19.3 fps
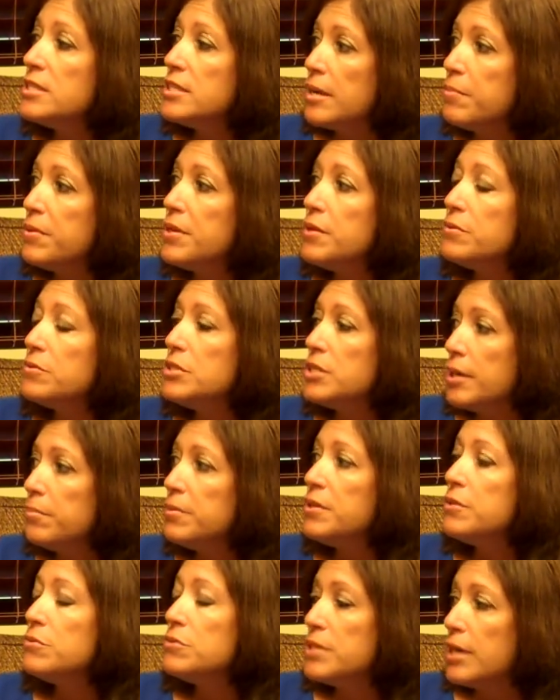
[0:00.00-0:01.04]

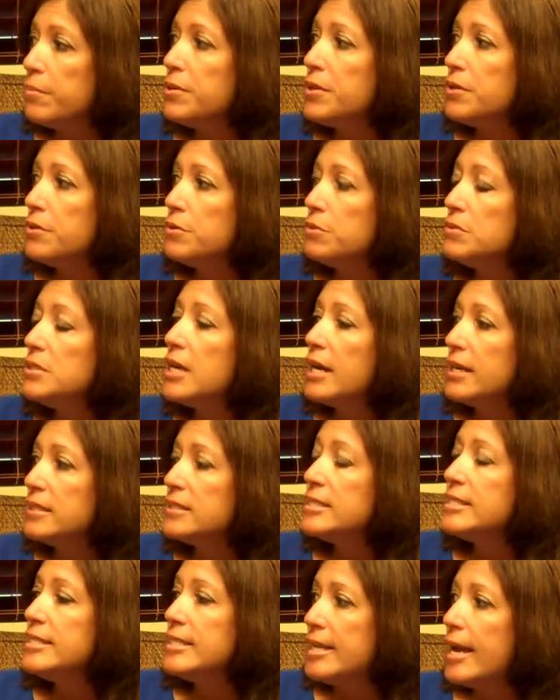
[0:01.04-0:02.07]

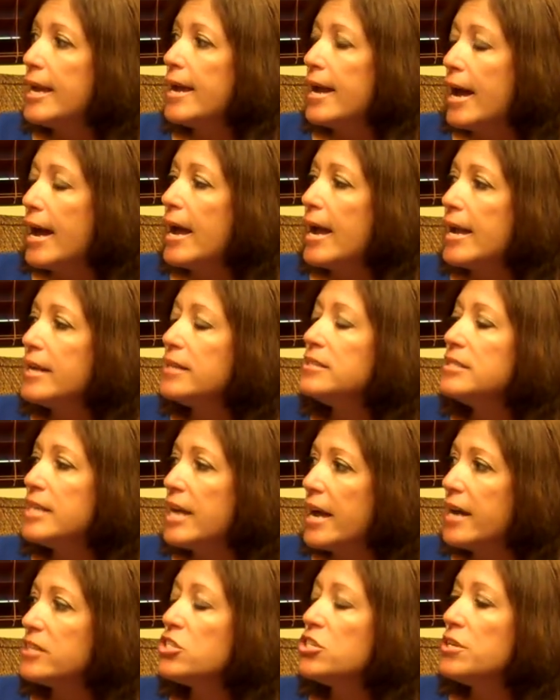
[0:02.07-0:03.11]

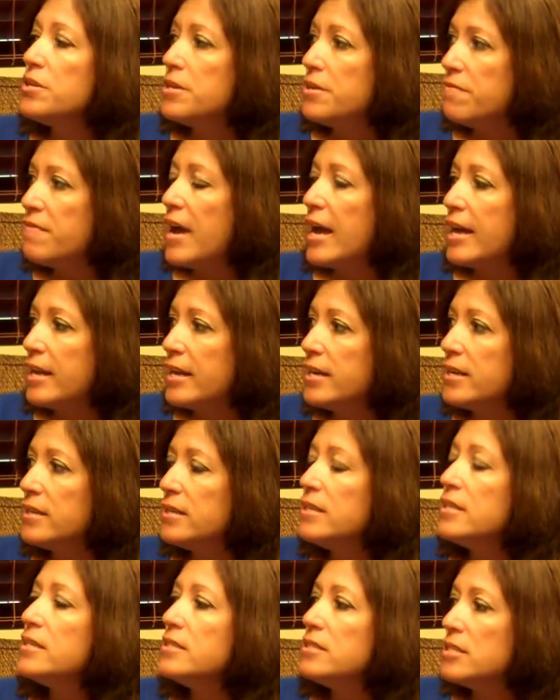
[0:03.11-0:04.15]

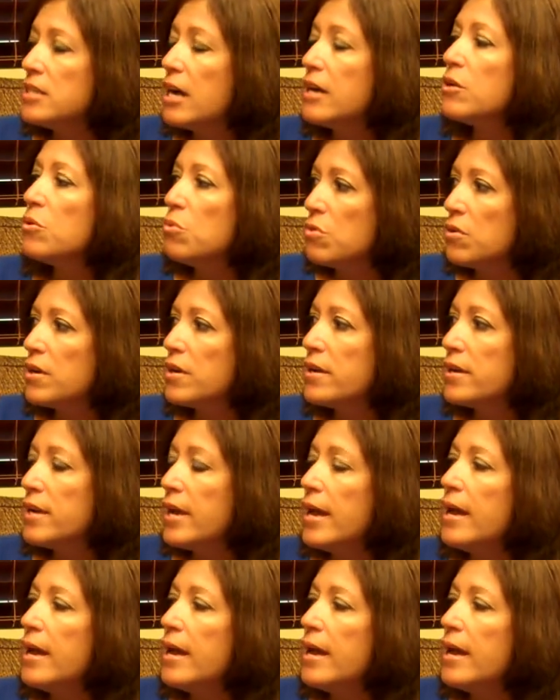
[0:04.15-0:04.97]
www.cai-nevada.org,